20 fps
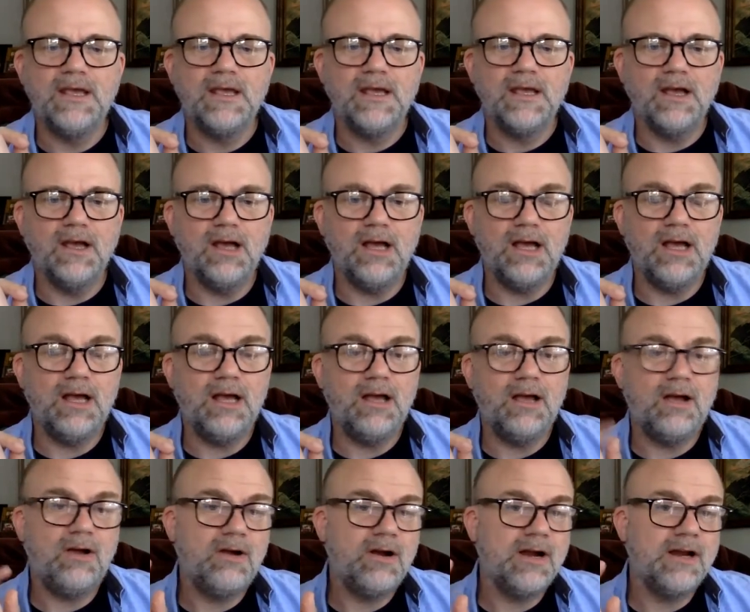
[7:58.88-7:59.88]

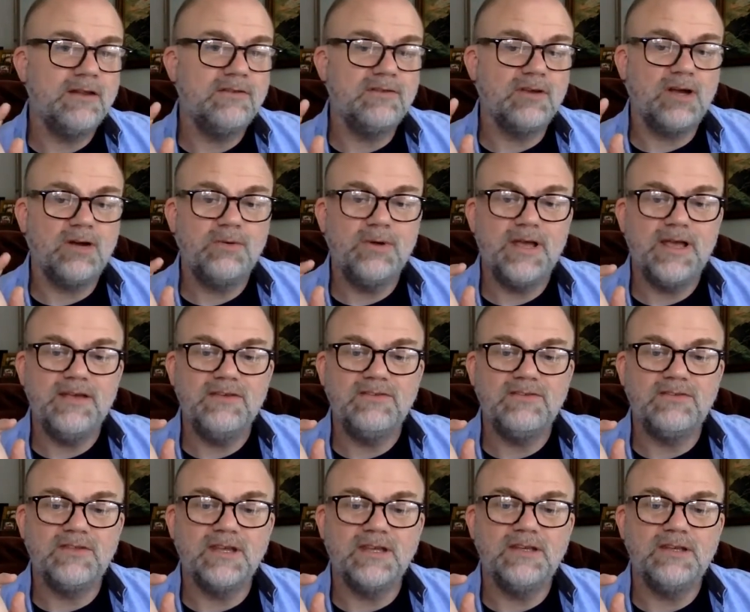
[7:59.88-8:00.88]
All right, as
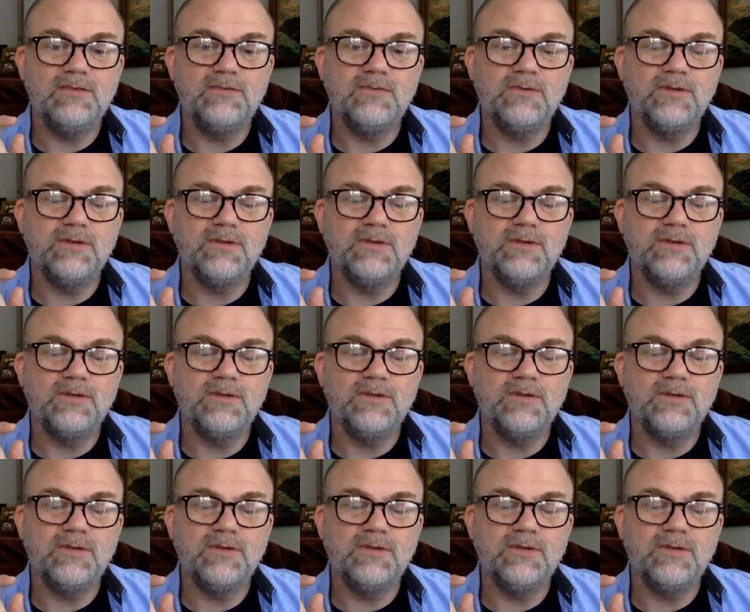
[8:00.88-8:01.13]
always, thank you for